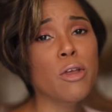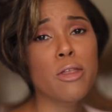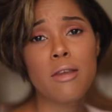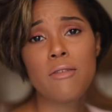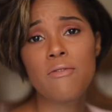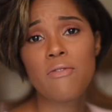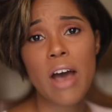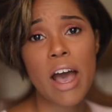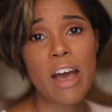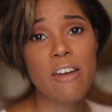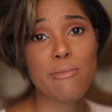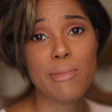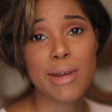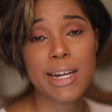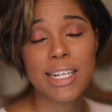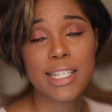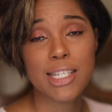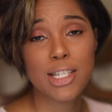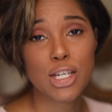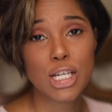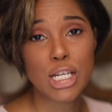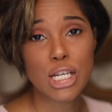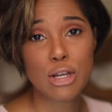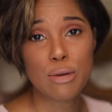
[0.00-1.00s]
than 5
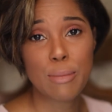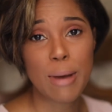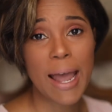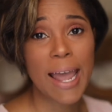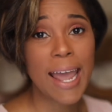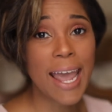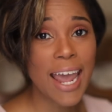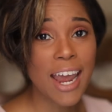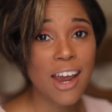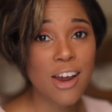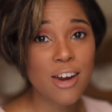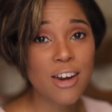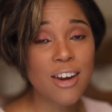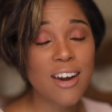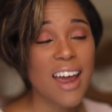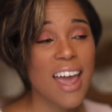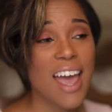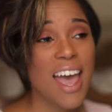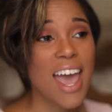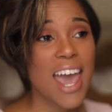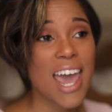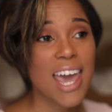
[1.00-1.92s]
minutes to do my hair,